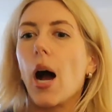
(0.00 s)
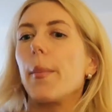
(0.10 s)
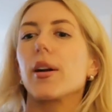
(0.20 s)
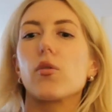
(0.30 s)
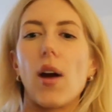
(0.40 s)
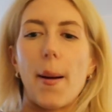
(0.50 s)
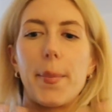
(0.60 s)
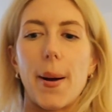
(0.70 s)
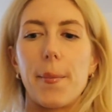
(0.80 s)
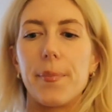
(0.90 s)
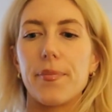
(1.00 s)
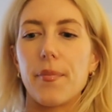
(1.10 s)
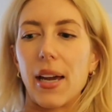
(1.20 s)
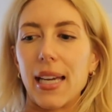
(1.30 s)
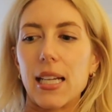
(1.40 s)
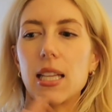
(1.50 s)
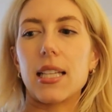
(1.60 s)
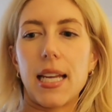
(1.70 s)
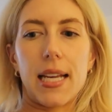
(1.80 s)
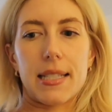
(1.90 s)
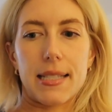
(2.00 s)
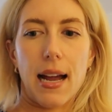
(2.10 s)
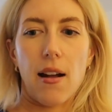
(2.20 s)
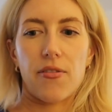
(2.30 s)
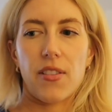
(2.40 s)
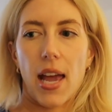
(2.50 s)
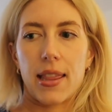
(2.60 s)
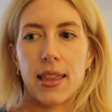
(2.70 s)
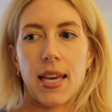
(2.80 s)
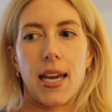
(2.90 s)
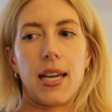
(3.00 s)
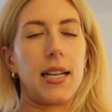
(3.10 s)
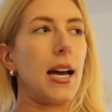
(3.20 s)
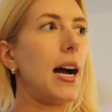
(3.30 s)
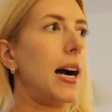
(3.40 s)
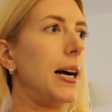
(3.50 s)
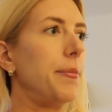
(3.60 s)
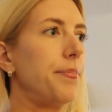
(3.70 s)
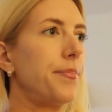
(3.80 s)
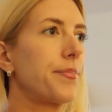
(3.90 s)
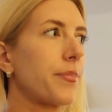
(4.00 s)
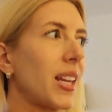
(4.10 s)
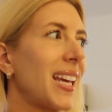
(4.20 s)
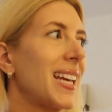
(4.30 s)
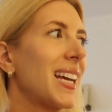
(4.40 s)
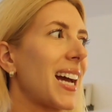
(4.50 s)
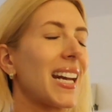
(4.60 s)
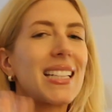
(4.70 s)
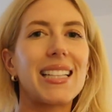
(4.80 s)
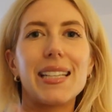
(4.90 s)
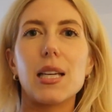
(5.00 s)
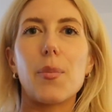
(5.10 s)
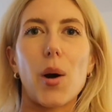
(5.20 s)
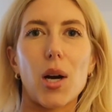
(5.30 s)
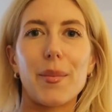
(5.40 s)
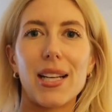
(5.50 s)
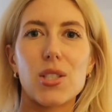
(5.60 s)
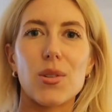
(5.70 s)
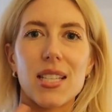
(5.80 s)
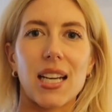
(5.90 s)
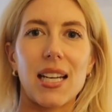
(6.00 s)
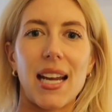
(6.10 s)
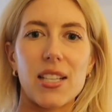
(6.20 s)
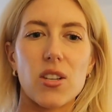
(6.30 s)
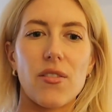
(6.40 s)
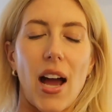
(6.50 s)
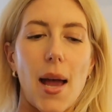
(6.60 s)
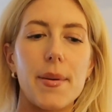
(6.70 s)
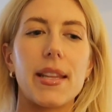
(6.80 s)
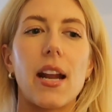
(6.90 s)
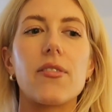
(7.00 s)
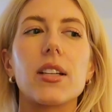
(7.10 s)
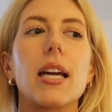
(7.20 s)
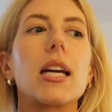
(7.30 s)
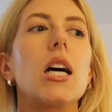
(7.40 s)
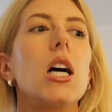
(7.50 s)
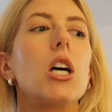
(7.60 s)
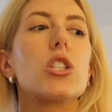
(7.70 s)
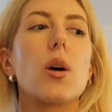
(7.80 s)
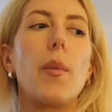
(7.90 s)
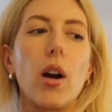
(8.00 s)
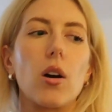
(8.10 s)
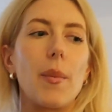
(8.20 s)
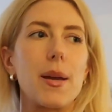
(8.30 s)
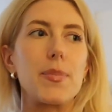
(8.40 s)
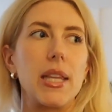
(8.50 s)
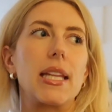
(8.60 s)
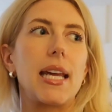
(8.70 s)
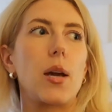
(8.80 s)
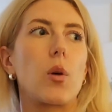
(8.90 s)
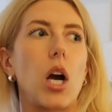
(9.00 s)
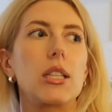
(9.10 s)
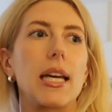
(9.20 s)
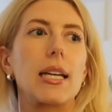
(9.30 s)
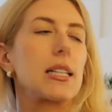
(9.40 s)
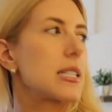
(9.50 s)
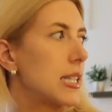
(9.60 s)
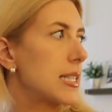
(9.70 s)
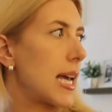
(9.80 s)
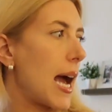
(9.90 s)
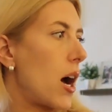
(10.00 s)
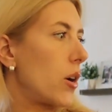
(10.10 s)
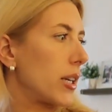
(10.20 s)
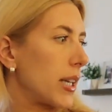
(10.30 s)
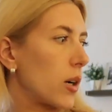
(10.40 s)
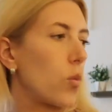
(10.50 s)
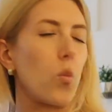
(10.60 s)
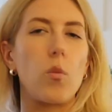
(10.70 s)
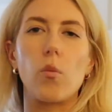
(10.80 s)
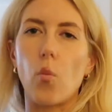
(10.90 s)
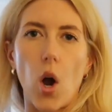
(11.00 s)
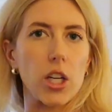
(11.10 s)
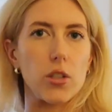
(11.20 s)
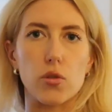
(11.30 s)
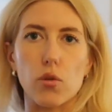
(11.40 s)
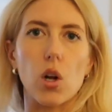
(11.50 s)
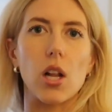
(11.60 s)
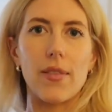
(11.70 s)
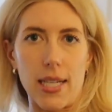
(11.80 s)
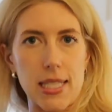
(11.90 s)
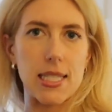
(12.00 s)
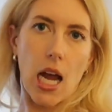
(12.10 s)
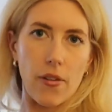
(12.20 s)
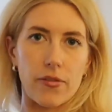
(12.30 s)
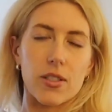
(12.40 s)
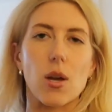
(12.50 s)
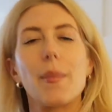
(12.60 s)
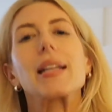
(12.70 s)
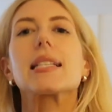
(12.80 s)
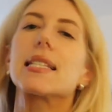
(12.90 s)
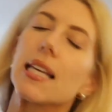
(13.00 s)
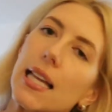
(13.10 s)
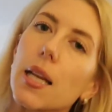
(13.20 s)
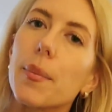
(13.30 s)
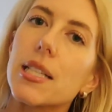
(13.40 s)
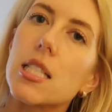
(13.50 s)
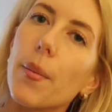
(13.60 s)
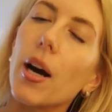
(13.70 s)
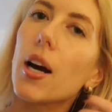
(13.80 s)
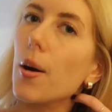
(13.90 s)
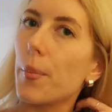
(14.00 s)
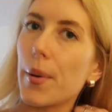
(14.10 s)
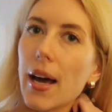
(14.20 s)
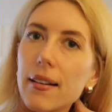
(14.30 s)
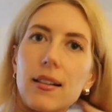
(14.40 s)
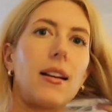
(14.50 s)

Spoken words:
I'm gonna wrap up my end of the day stuff and then kind of clean the apartment so it's like a nicer vibe. And then I feel like tomorrow might be the day where I'll like sit down and like walk you through all of that stuff. So I might see you a little bit tomorrow, but